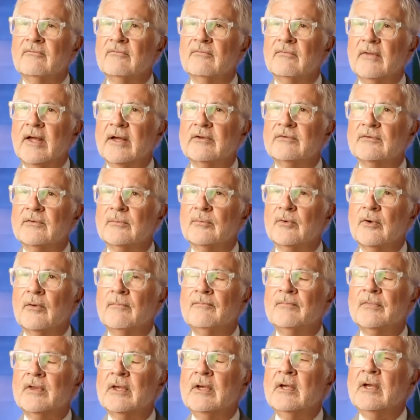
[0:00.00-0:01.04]

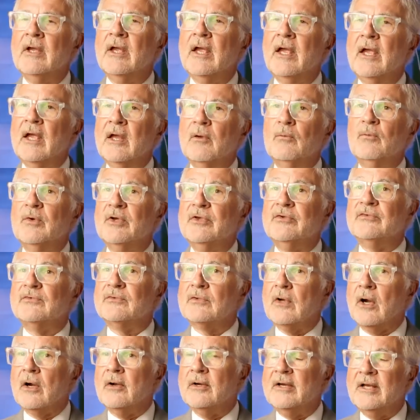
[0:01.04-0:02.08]
inflexible, and we
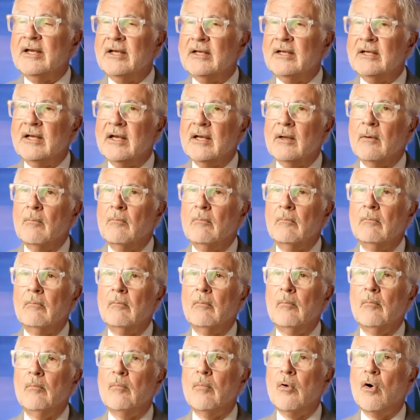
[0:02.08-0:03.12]
start eating
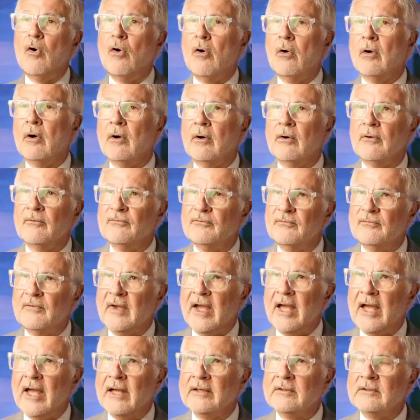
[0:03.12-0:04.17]
more
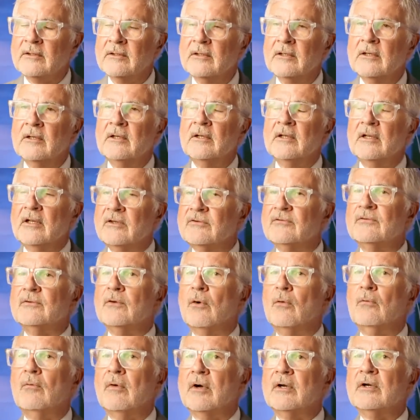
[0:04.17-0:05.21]
fat it's
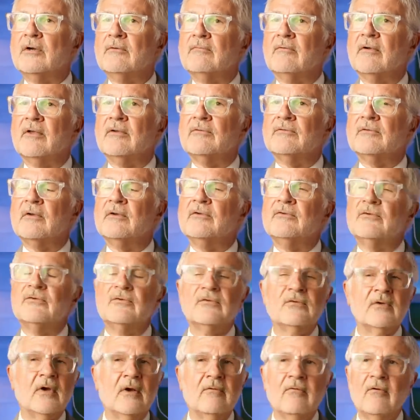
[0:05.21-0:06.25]
no wonder of us,
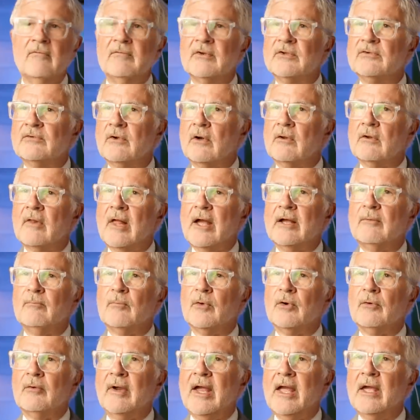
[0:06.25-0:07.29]
some of us are like
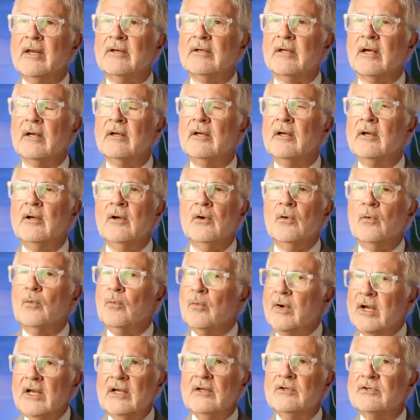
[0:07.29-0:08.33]
Miranda.
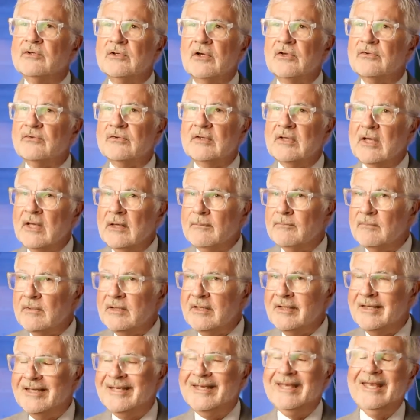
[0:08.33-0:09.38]
We just keep
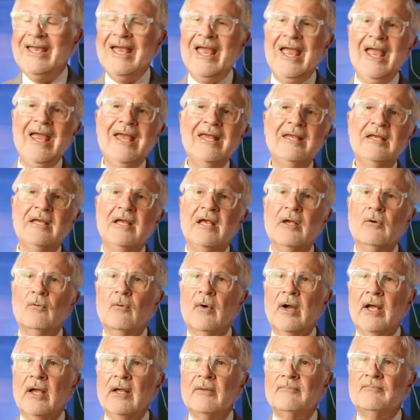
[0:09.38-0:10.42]
gaining
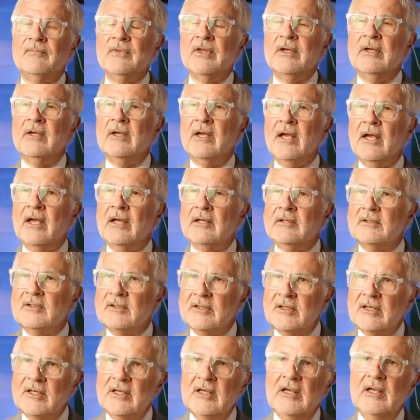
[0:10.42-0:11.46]
weight
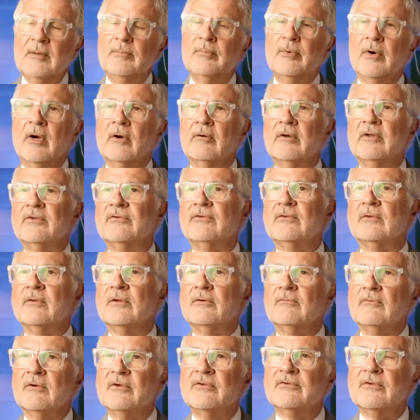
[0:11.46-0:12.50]
and keep our
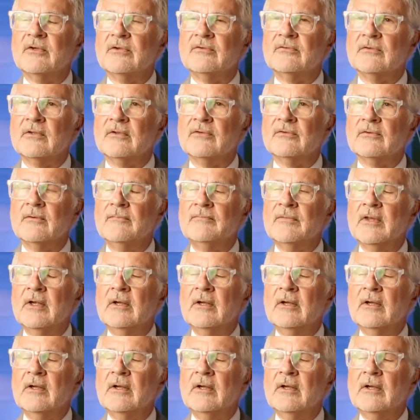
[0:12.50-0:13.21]
insulin resistance.